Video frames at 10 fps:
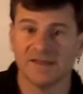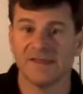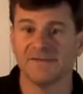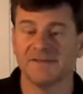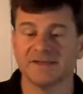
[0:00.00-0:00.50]

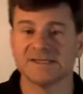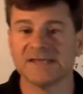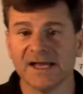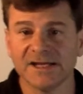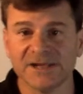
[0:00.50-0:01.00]
that the
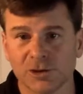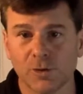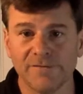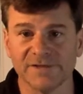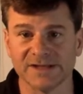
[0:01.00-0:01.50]
second
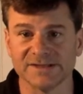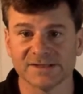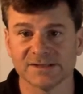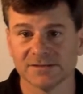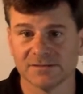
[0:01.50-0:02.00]

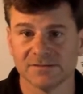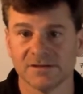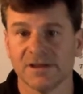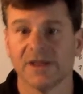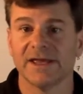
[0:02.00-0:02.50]
equivalence
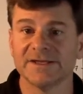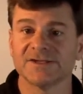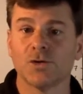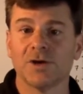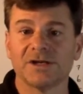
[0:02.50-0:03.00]
is
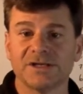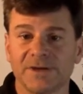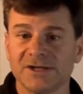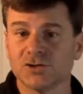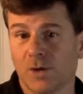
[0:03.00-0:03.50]
going to
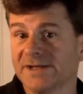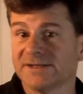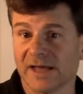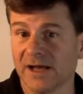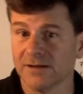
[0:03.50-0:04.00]
be
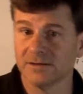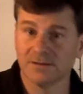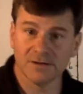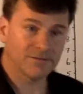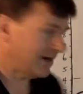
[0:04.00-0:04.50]
twice that.
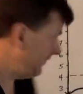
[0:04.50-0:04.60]
Right?